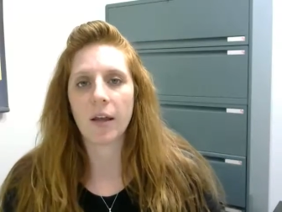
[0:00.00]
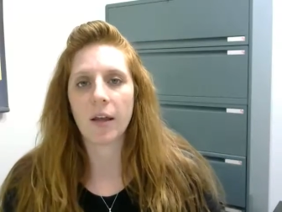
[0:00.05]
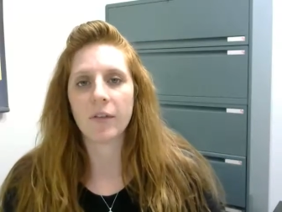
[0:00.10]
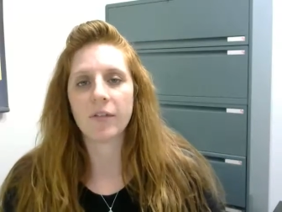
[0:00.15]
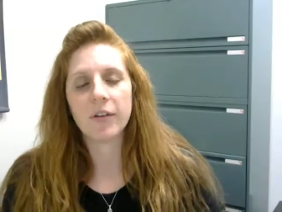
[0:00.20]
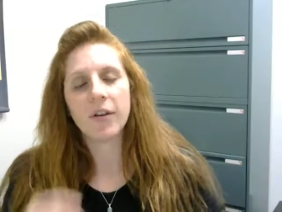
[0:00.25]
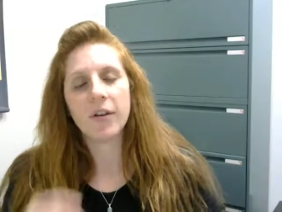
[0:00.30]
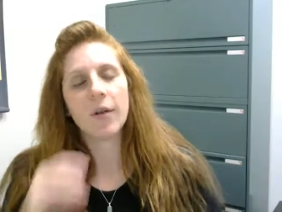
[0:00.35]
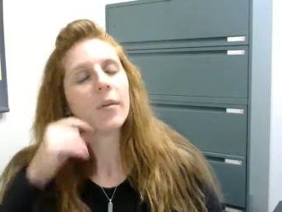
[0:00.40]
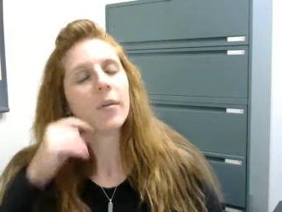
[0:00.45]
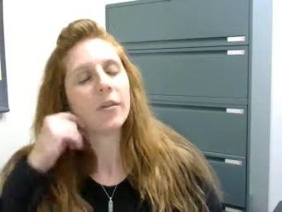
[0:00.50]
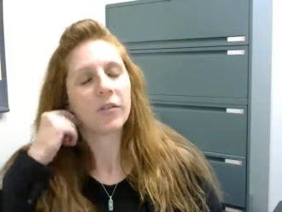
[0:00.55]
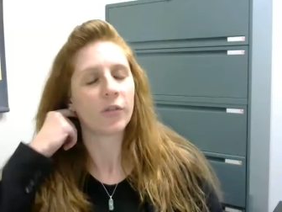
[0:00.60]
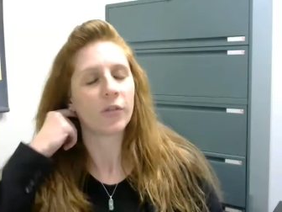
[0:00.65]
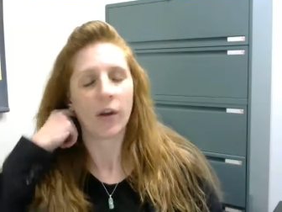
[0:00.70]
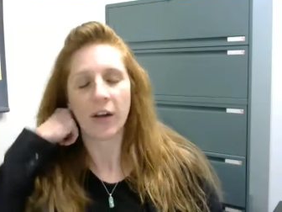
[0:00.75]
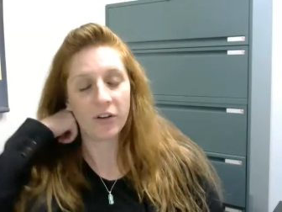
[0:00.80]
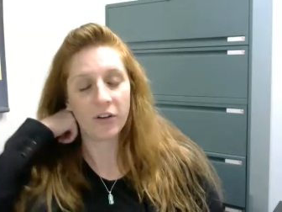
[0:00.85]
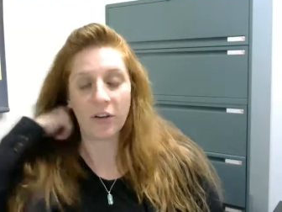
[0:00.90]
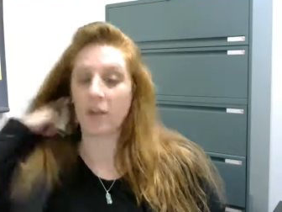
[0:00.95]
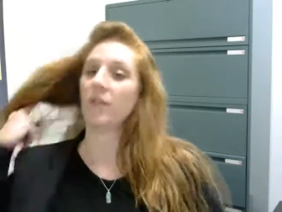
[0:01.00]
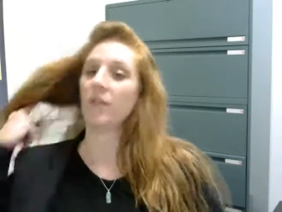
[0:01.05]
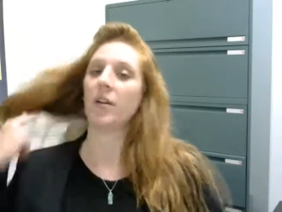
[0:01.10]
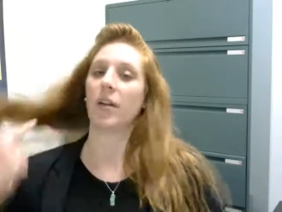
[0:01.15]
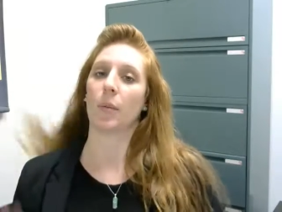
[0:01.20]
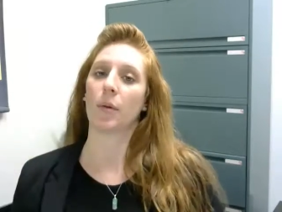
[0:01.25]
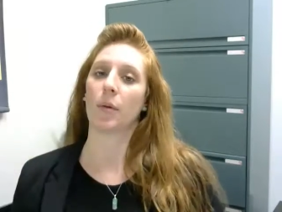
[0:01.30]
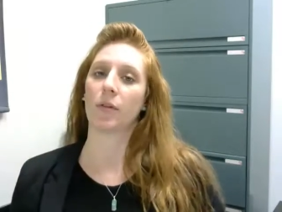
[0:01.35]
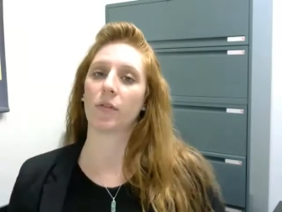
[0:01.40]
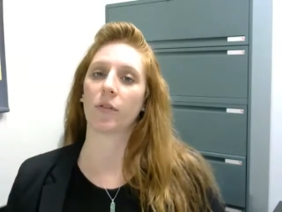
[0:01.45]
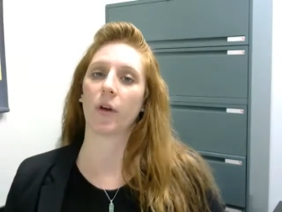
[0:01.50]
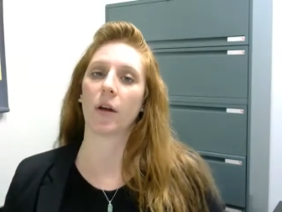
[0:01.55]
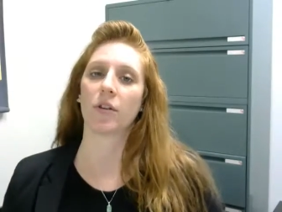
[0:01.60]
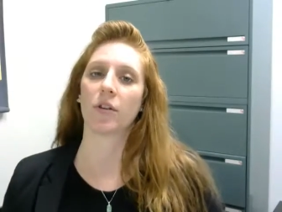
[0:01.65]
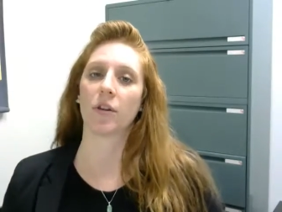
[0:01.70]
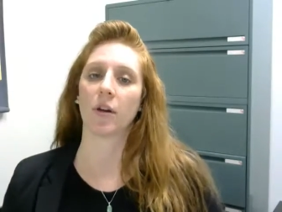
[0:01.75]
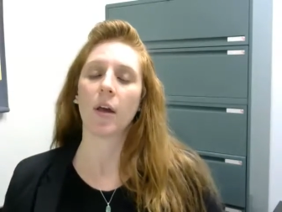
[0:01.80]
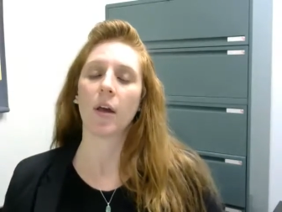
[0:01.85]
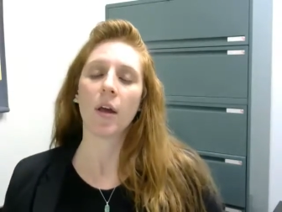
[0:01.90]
It's a demonstration of a demonstration.